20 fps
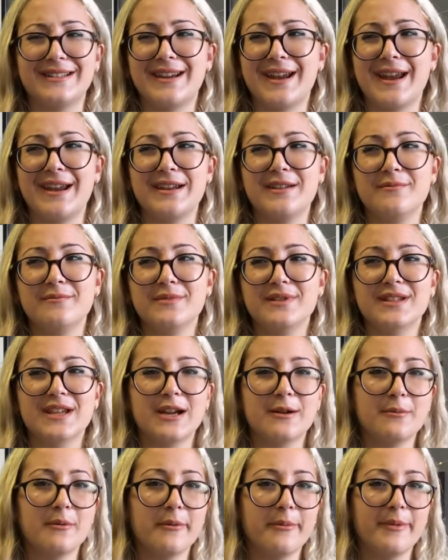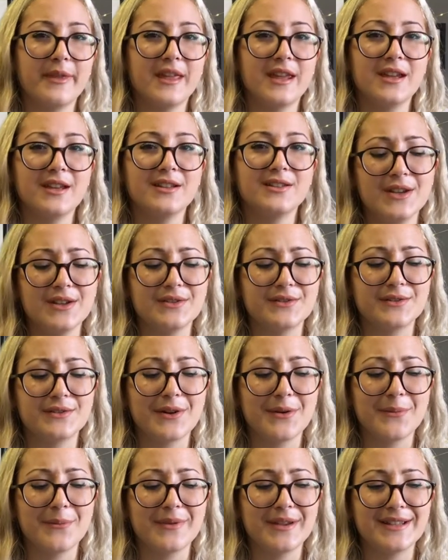game type of thing.
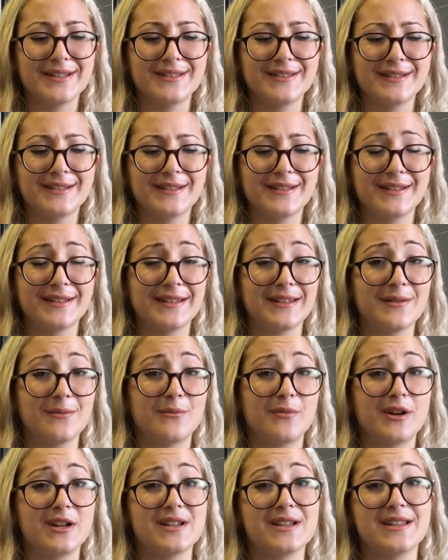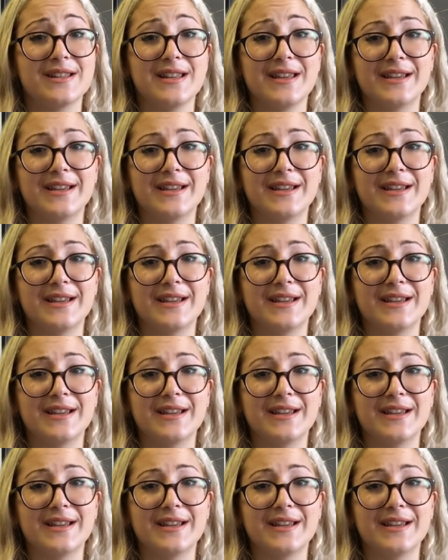So basically the brand